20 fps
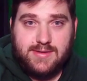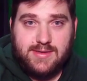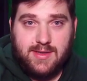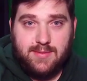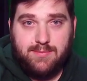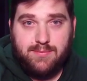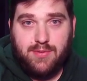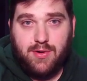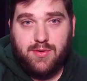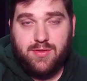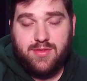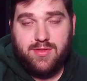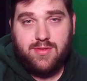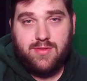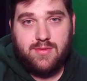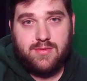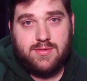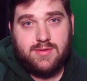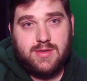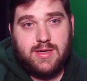They
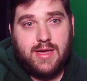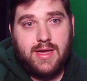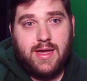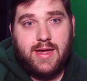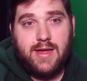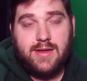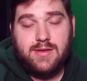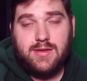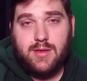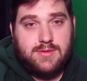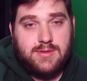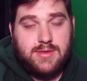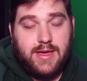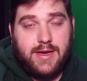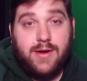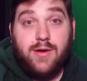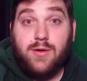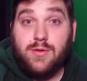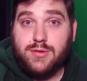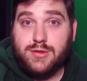both,
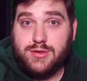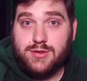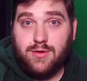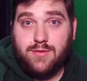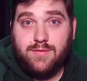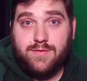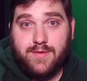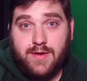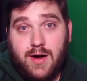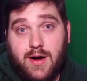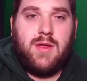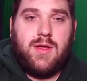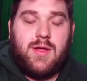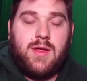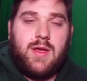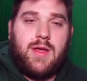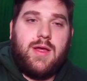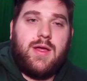they go so far.